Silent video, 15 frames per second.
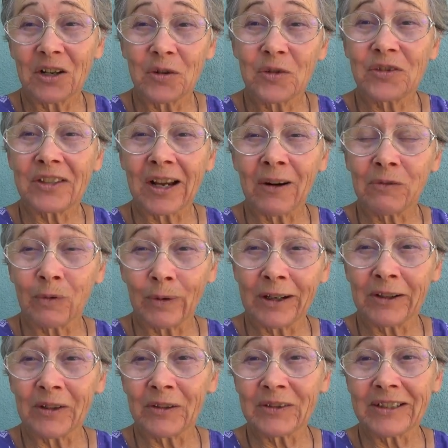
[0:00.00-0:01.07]

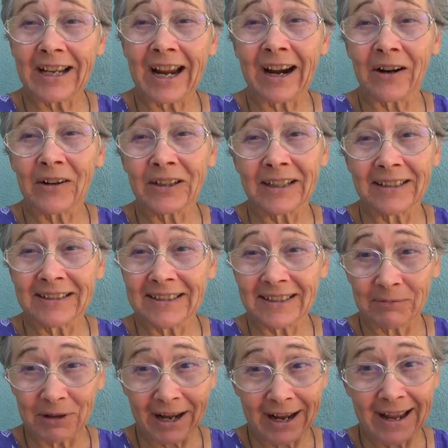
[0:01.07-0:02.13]
self-willed, arrogant,
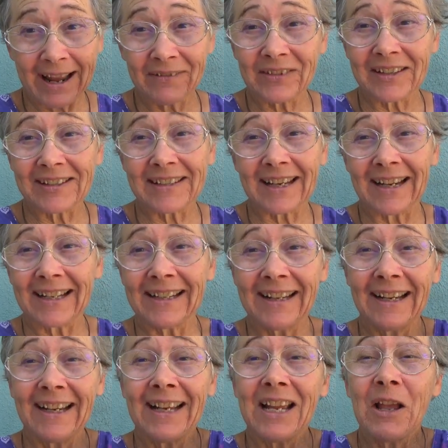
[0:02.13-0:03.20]
I have to say,
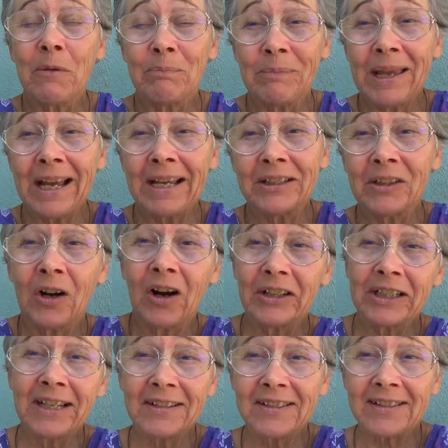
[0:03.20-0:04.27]
men
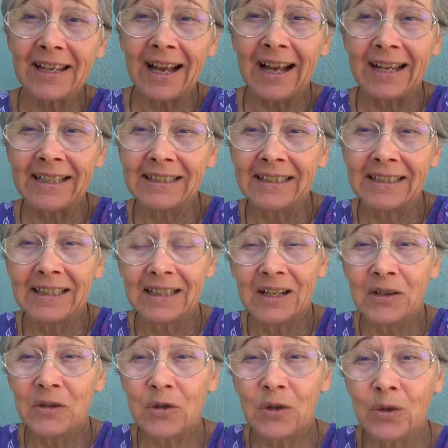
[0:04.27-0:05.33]
on his side
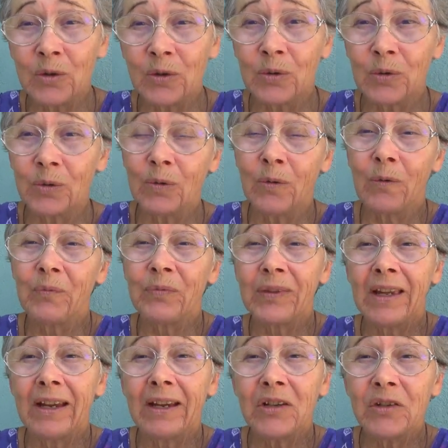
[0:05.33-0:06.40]
to
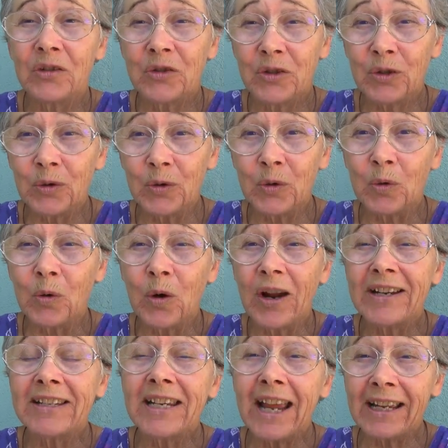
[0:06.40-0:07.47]
to
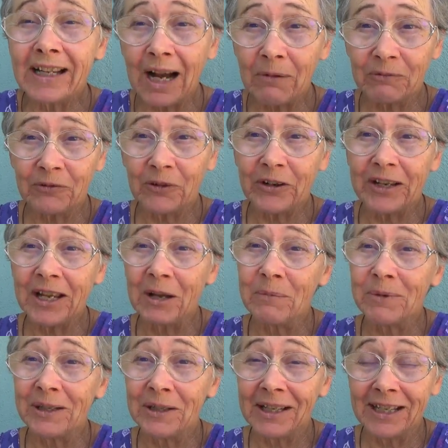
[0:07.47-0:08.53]
take up for him
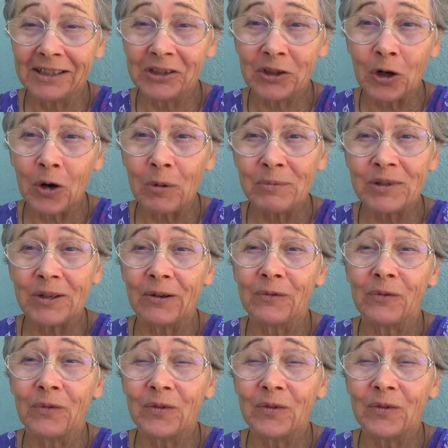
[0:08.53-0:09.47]
in, in terms of